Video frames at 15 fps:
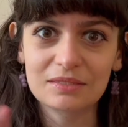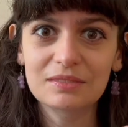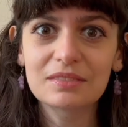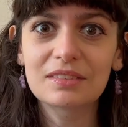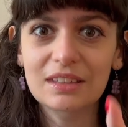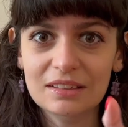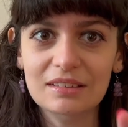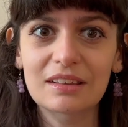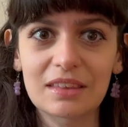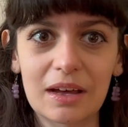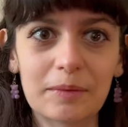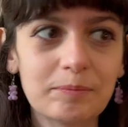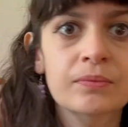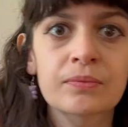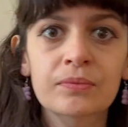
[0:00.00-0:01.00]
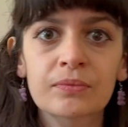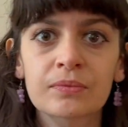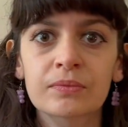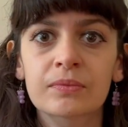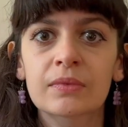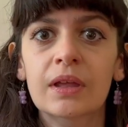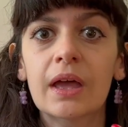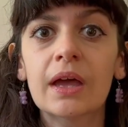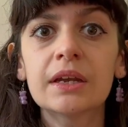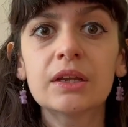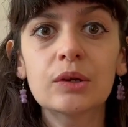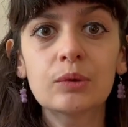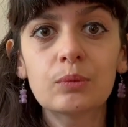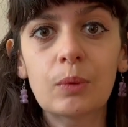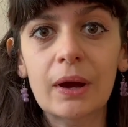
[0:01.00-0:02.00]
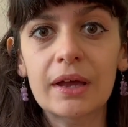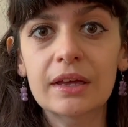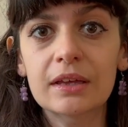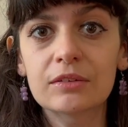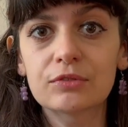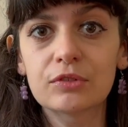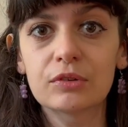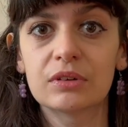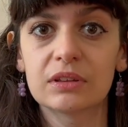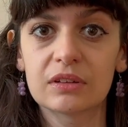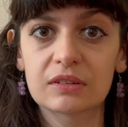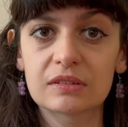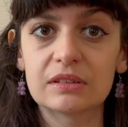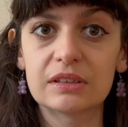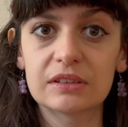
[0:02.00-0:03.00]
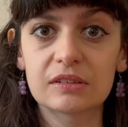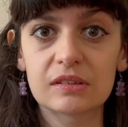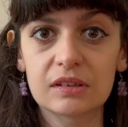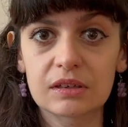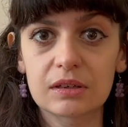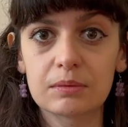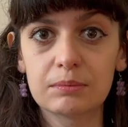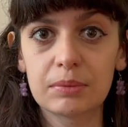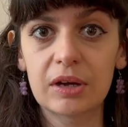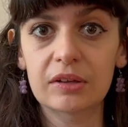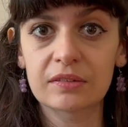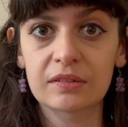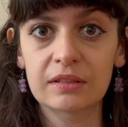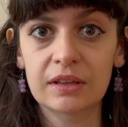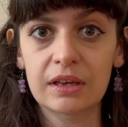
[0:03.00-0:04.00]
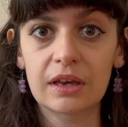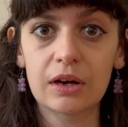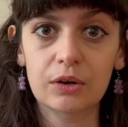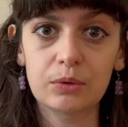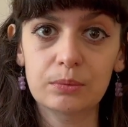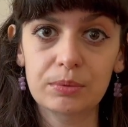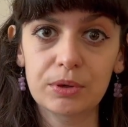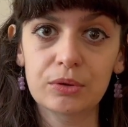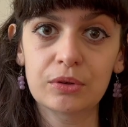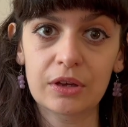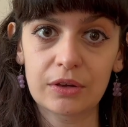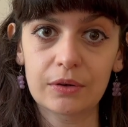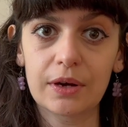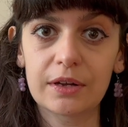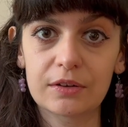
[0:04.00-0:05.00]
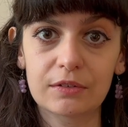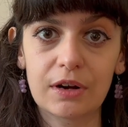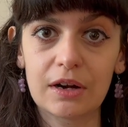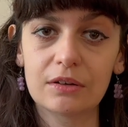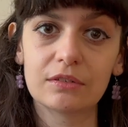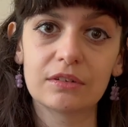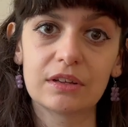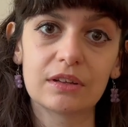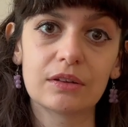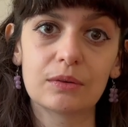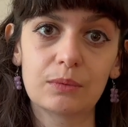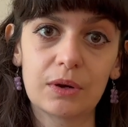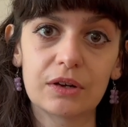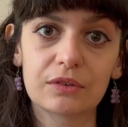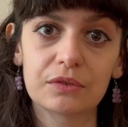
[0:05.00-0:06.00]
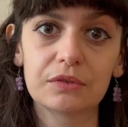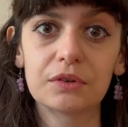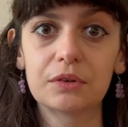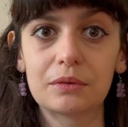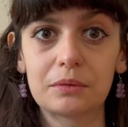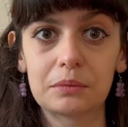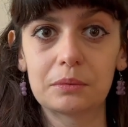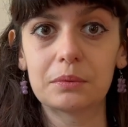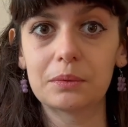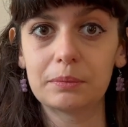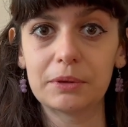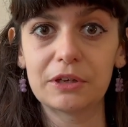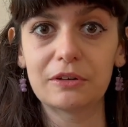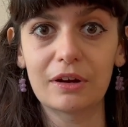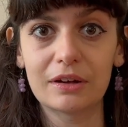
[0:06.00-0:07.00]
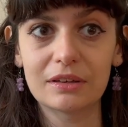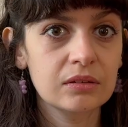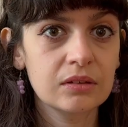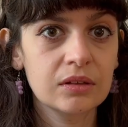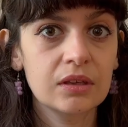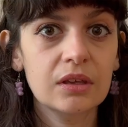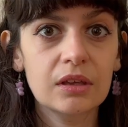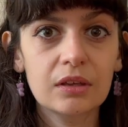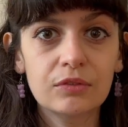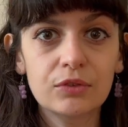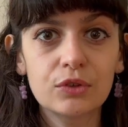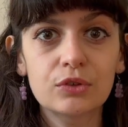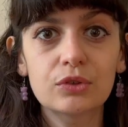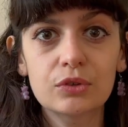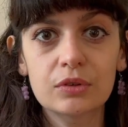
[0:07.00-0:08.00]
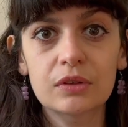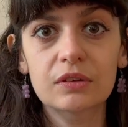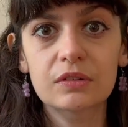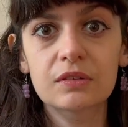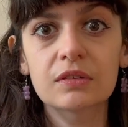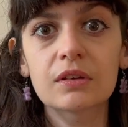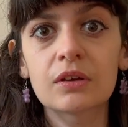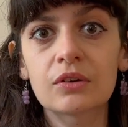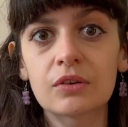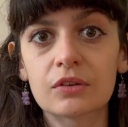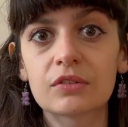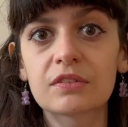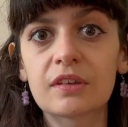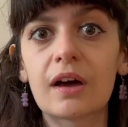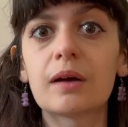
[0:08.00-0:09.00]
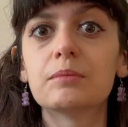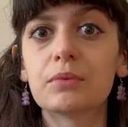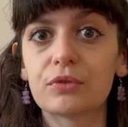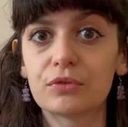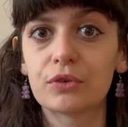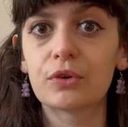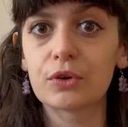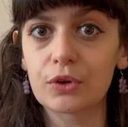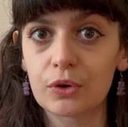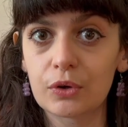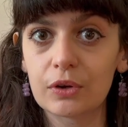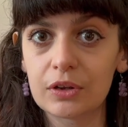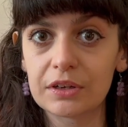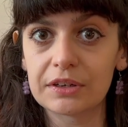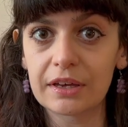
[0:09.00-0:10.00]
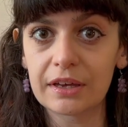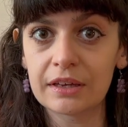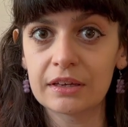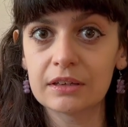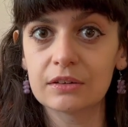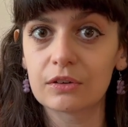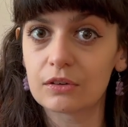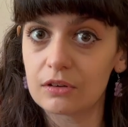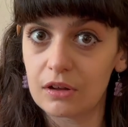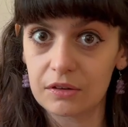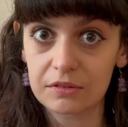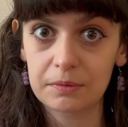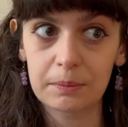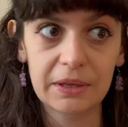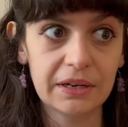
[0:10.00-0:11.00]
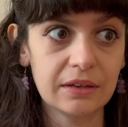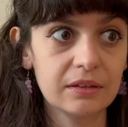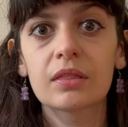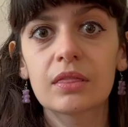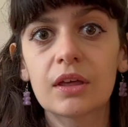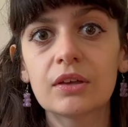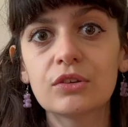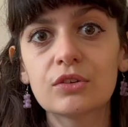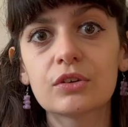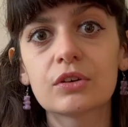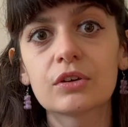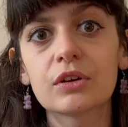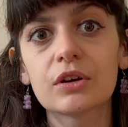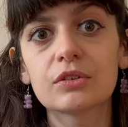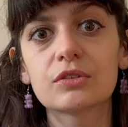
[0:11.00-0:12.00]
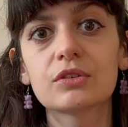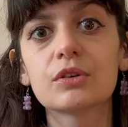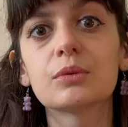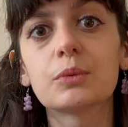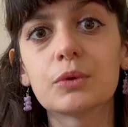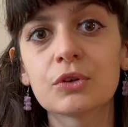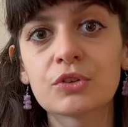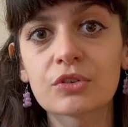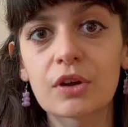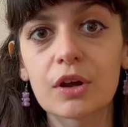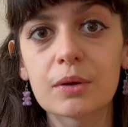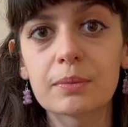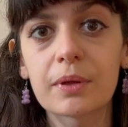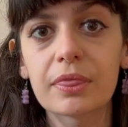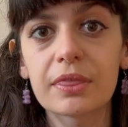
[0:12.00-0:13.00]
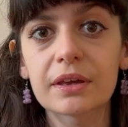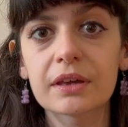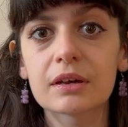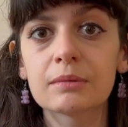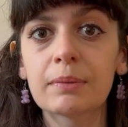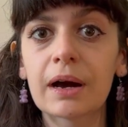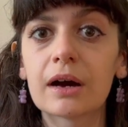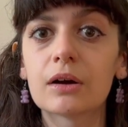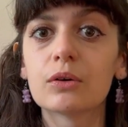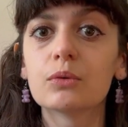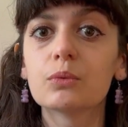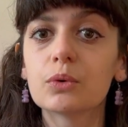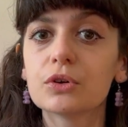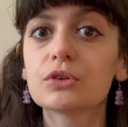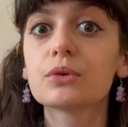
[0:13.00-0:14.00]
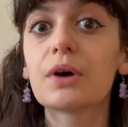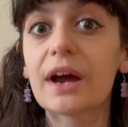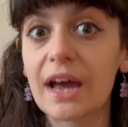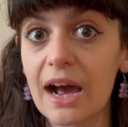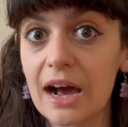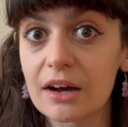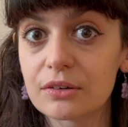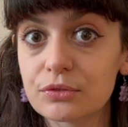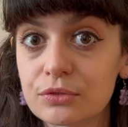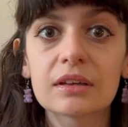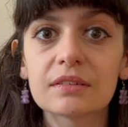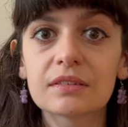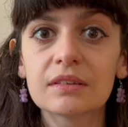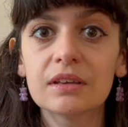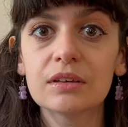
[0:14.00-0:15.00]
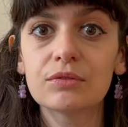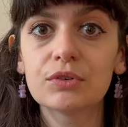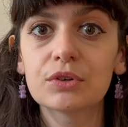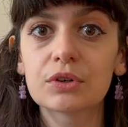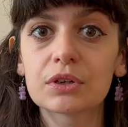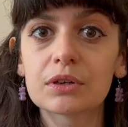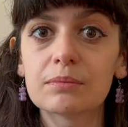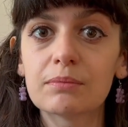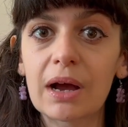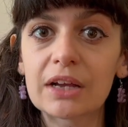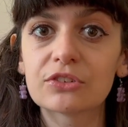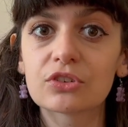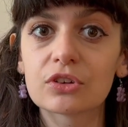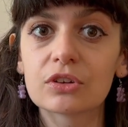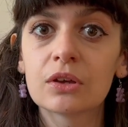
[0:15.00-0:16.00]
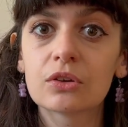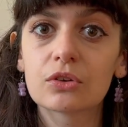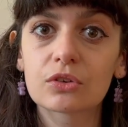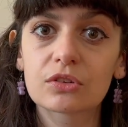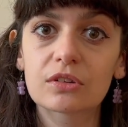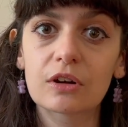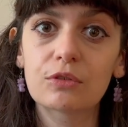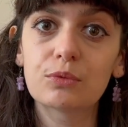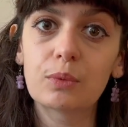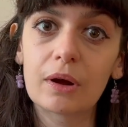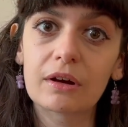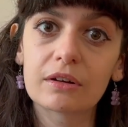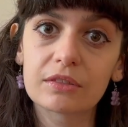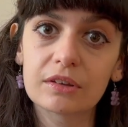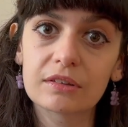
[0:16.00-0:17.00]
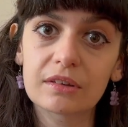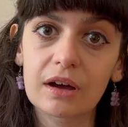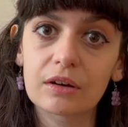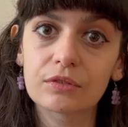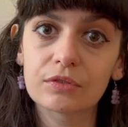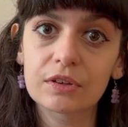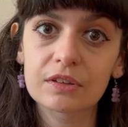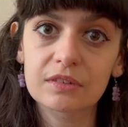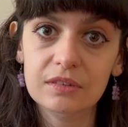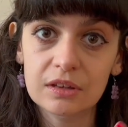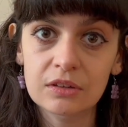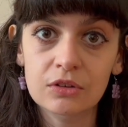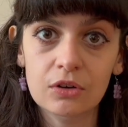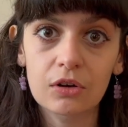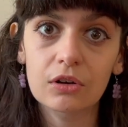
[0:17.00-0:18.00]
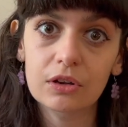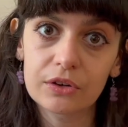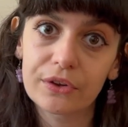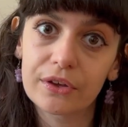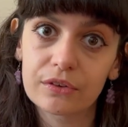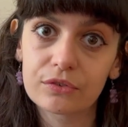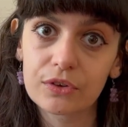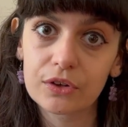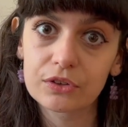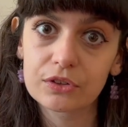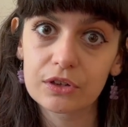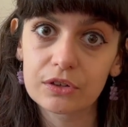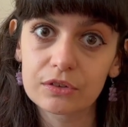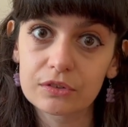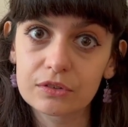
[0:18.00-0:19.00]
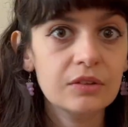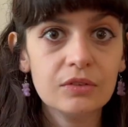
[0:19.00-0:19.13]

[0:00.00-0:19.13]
Things like that. Any way of doing this list that can personally help you get your head around it, that works for you, will be great. If you do this a good time before your holiday, not last minute, then you can go to your wardrobe and think about, what do I have? And see if you can imagine yourself wearing these outfits in your holiday photos. It's